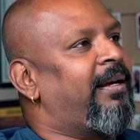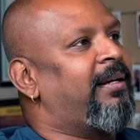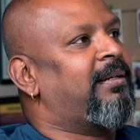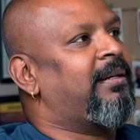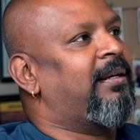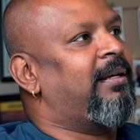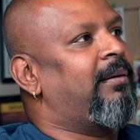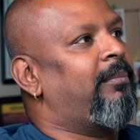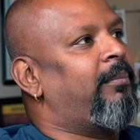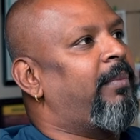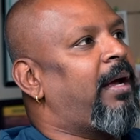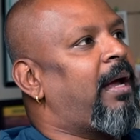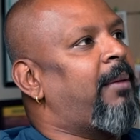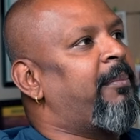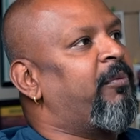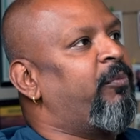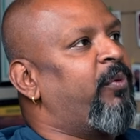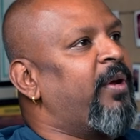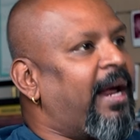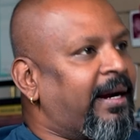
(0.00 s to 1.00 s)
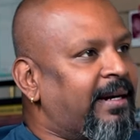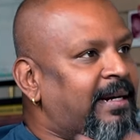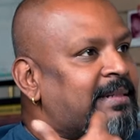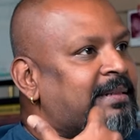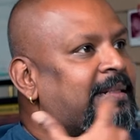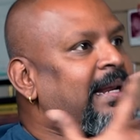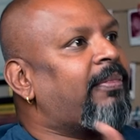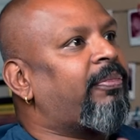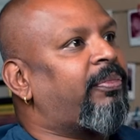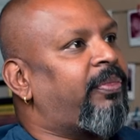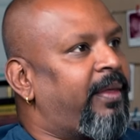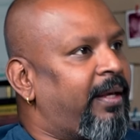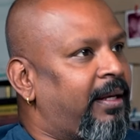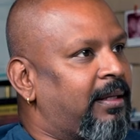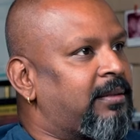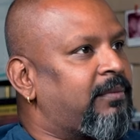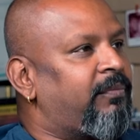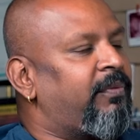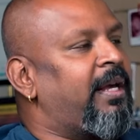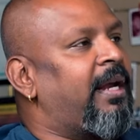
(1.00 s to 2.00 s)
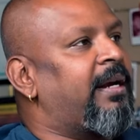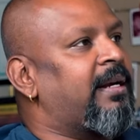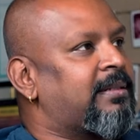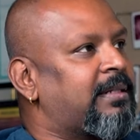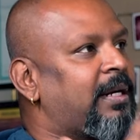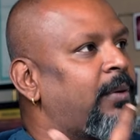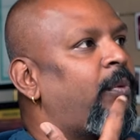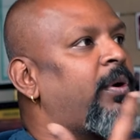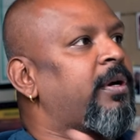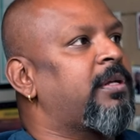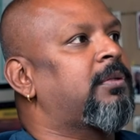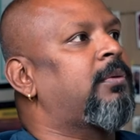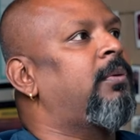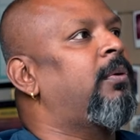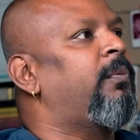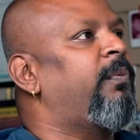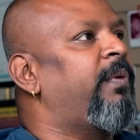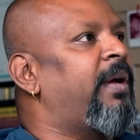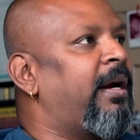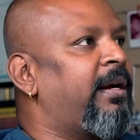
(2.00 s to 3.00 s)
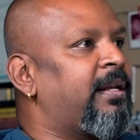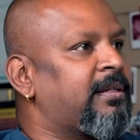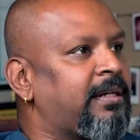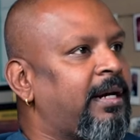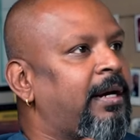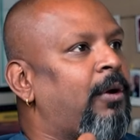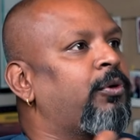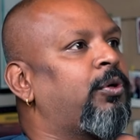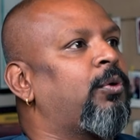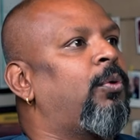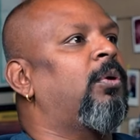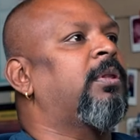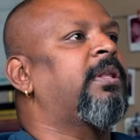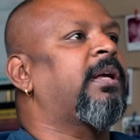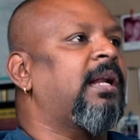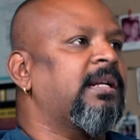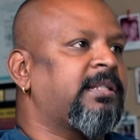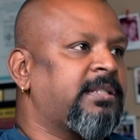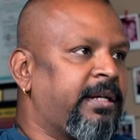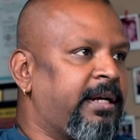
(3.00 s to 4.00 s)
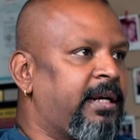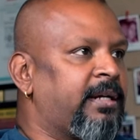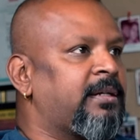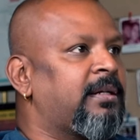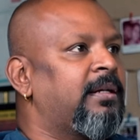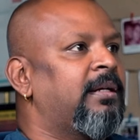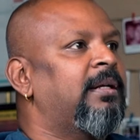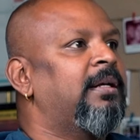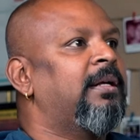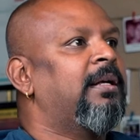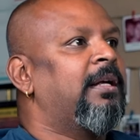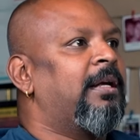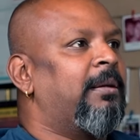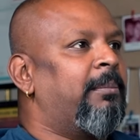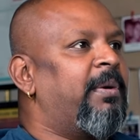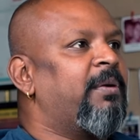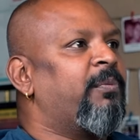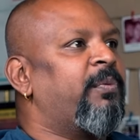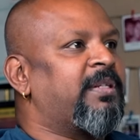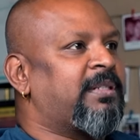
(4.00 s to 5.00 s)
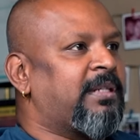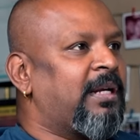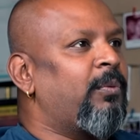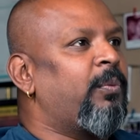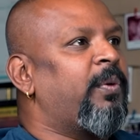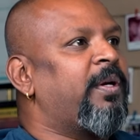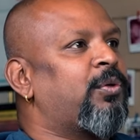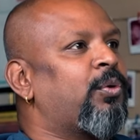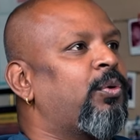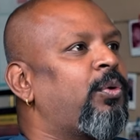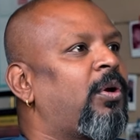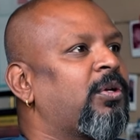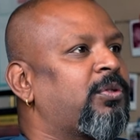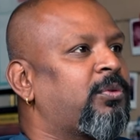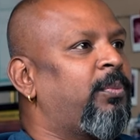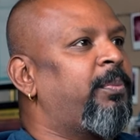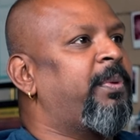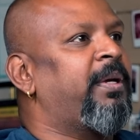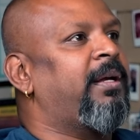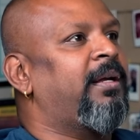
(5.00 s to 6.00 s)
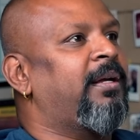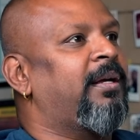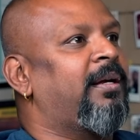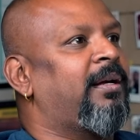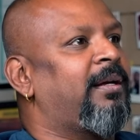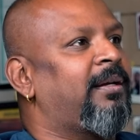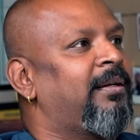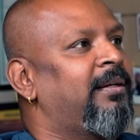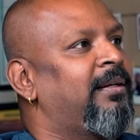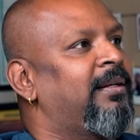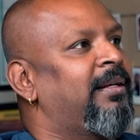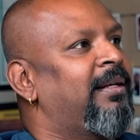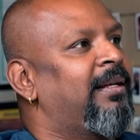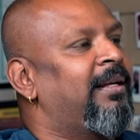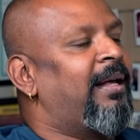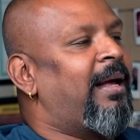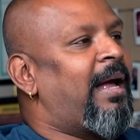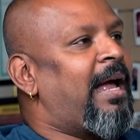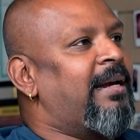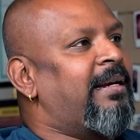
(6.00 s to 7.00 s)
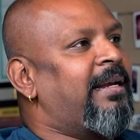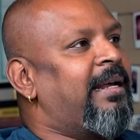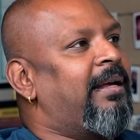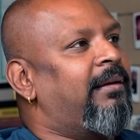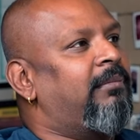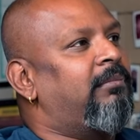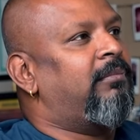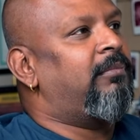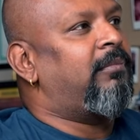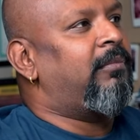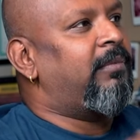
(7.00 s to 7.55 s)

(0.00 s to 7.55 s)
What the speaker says: Right? We understand things. We understand what is good. We understand how to hold the culture yet. But we should also be, and